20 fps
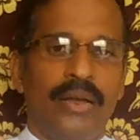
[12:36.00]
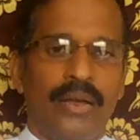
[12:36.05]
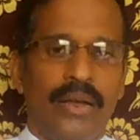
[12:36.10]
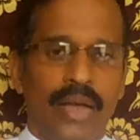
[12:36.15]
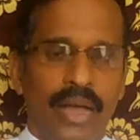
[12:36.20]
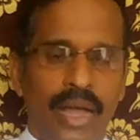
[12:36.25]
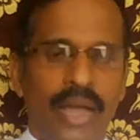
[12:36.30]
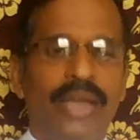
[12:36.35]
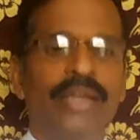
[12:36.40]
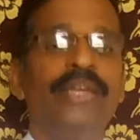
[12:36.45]

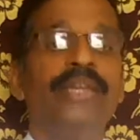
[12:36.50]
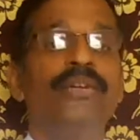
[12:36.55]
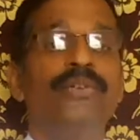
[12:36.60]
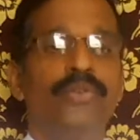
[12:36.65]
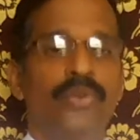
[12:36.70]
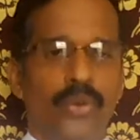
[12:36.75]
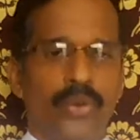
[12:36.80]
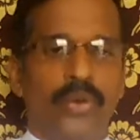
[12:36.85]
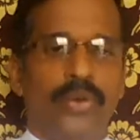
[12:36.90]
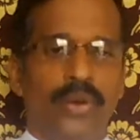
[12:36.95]
are in
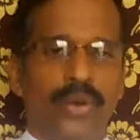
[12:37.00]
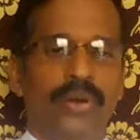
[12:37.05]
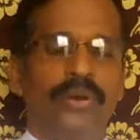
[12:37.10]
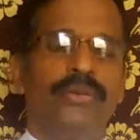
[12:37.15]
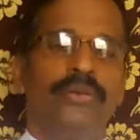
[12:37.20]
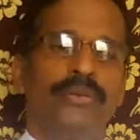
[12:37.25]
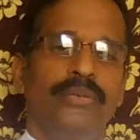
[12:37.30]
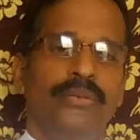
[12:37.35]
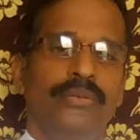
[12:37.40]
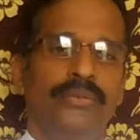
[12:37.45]

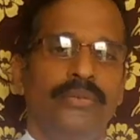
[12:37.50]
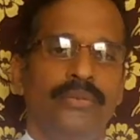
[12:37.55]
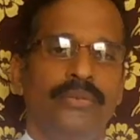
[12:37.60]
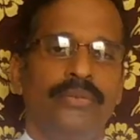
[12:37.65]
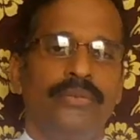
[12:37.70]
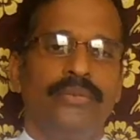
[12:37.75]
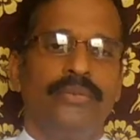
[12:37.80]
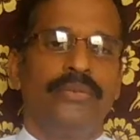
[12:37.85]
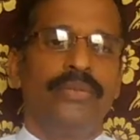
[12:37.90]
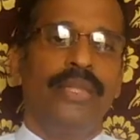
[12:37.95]
wrong,
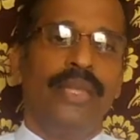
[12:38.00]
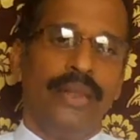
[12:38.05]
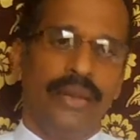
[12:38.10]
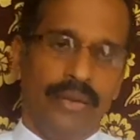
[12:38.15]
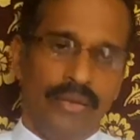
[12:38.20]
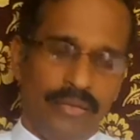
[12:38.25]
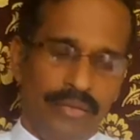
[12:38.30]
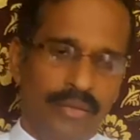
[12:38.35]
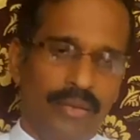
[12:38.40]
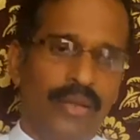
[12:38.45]

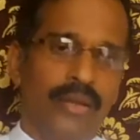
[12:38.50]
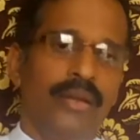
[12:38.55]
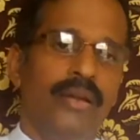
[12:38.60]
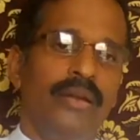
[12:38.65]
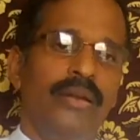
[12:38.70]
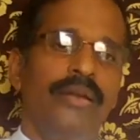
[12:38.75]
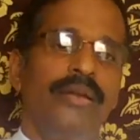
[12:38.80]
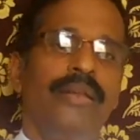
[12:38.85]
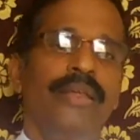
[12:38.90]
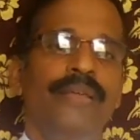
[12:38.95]
then
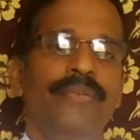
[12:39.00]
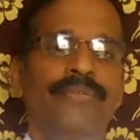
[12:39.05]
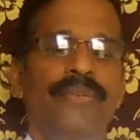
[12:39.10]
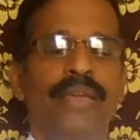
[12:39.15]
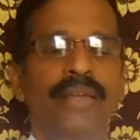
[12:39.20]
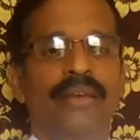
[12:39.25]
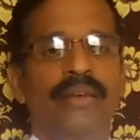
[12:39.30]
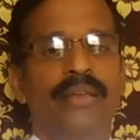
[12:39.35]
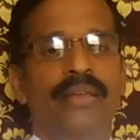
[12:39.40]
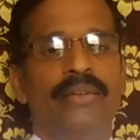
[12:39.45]

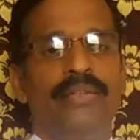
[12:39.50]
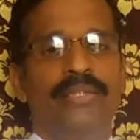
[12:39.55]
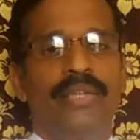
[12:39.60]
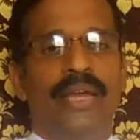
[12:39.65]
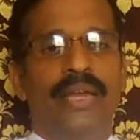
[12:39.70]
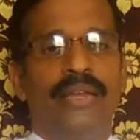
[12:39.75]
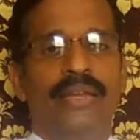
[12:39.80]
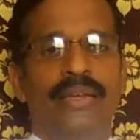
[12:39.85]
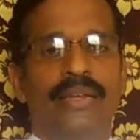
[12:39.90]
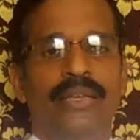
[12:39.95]
defendant
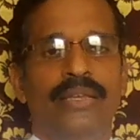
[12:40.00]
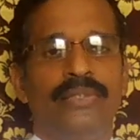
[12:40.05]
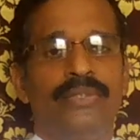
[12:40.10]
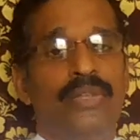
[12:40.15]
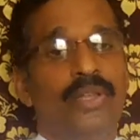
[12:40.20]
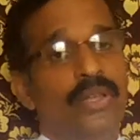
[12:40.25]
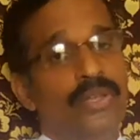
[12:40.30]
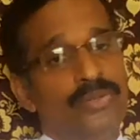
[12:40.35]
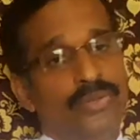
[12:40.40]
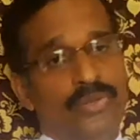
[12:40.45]
side is
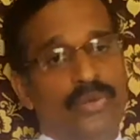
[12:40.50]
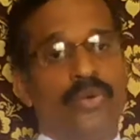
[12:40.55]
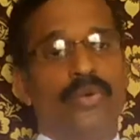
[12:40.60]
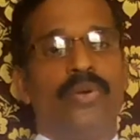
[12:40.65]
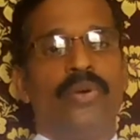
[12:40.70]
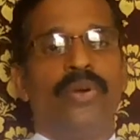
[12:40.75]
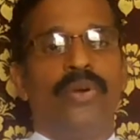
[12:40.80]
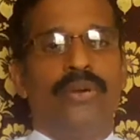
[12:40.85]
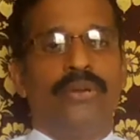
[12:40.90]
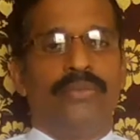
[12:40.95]

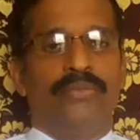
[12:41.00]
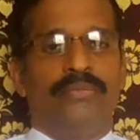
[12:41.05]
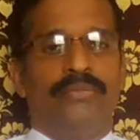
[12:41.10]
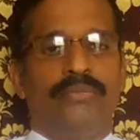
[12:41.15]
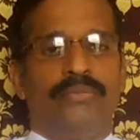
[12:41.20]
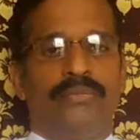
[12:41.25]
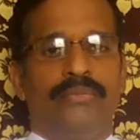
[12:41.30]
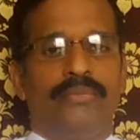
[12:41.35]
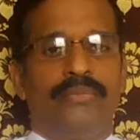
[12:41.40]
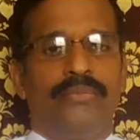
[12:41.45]
stronger.
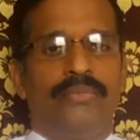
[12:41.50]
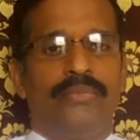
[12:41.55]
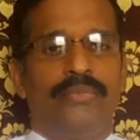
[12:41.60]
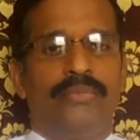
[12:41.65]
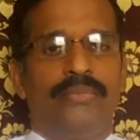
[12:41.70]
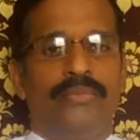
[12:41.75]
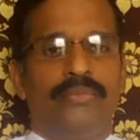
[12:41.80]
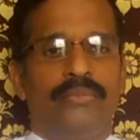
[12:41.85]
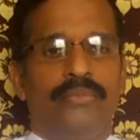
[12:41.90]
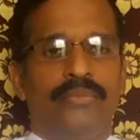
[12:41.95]

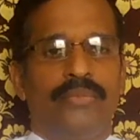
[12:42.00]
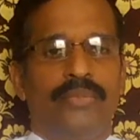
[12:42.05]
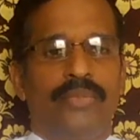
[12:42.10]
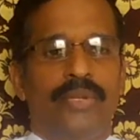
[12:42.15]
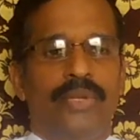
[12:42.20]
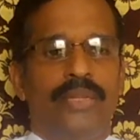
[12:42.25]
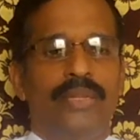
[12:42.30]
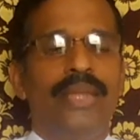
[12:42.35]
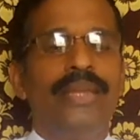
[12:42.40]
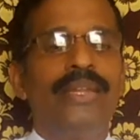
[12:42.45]

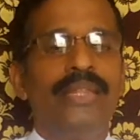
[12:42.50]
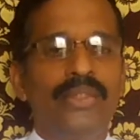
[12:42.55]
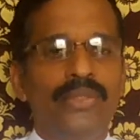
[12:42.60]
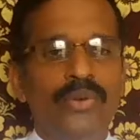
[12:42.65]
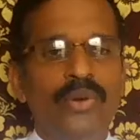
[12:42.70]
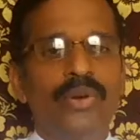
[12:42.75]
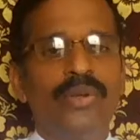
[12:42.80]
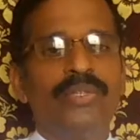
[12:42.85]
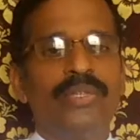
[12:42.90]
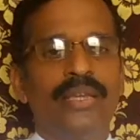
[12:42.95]
Then in
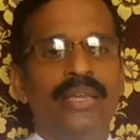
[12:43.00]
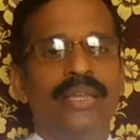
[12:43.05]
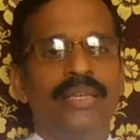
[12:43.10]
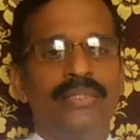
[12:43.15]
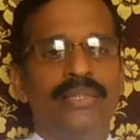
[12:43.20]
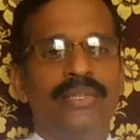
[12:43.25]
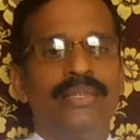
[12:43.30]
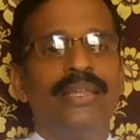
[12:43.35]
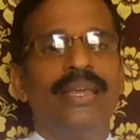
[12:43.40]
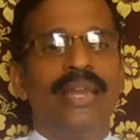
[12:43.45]
those
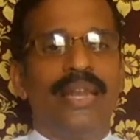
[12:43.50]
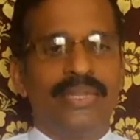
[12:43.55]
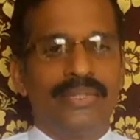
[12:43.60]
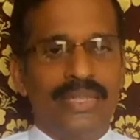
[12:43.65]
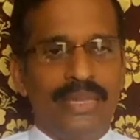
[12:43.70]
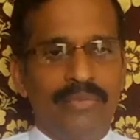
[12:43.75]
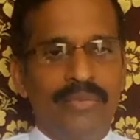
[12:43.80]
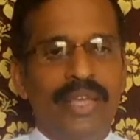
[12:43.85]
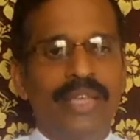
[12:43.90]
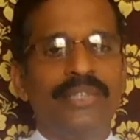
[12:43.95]
cases there are
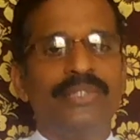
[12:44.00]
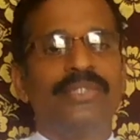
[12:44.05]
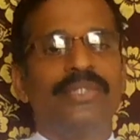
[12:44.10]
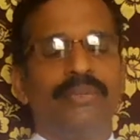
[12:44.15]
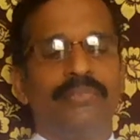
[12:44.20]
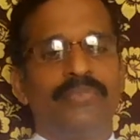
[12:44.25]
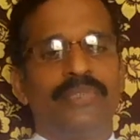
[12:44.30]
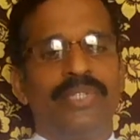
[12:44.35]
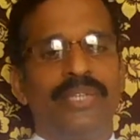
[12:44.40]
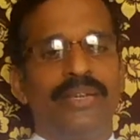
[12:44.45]
some
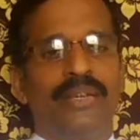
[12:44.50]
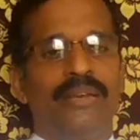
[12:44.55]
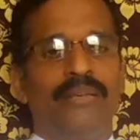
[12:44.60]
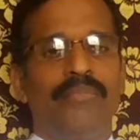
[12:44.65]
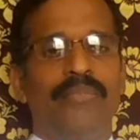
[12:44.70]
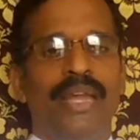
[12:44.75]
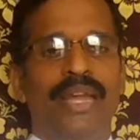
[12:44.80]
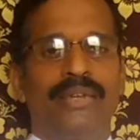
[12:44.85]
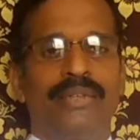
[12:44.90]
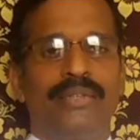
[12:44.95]
exceptional
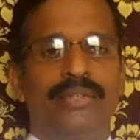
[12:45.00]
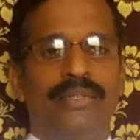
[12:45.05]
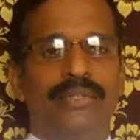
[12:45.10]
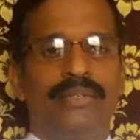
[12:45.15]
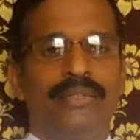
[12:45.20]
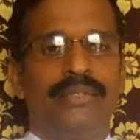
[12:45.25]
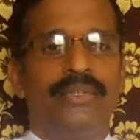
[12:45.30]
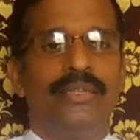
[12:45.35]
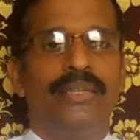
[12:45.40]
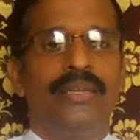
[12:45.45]
matters,